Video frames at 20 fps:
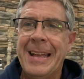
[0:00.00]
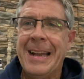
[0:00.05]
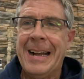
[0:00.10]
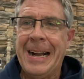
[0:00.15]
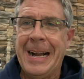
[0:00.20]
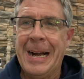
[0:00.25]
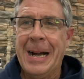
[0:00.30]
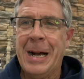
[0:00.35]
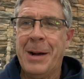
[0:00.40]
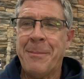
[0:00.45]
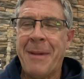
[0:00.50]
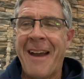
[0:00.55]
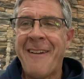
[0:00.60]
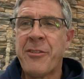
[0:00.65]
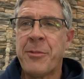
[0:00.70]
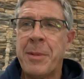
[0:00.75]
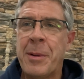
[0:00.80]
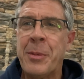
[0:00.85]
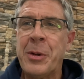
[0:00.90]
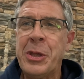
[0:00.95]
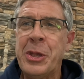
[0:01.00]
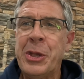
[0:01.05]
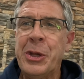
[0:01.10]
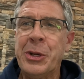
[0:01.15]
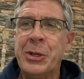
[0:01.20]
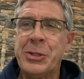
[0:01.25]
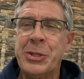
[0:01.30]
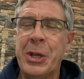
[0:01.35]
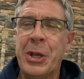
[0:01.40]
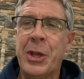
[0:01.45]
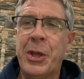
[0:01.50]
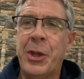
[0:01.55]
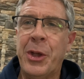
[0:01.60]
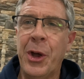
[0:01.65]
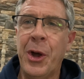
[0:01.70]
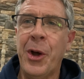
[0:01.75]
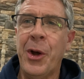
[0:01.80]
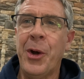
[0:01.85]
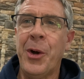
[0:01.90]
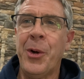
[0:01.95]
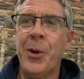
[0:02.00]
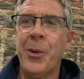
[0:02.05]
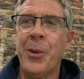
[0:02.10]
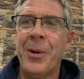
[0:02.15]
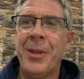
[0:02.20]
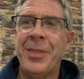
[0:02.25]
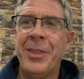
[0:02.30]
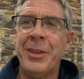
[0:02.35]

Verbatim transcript: Um, I remember years ago,